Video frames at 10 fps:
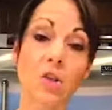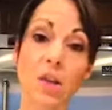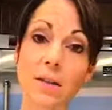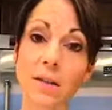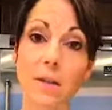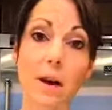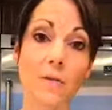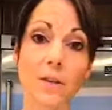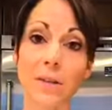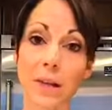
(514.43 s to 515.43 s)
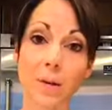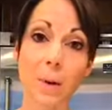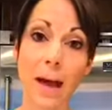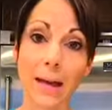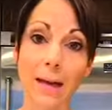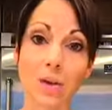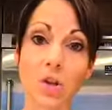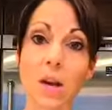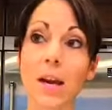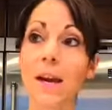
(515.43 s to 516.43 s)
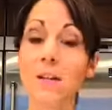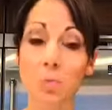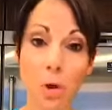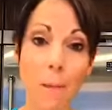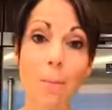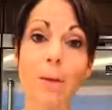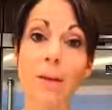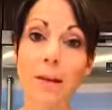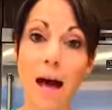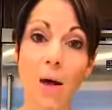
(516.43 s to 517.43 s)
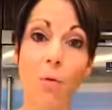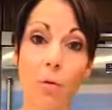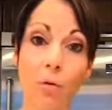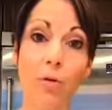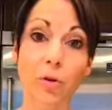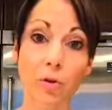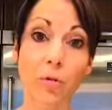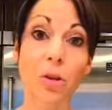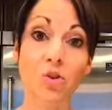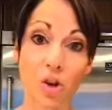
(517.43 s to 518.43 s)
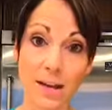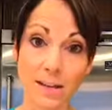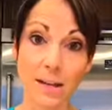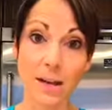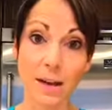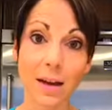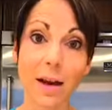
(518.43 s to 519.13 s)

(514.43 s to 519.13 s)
Chances are if it's in a package, it's probably not worth you ingesting.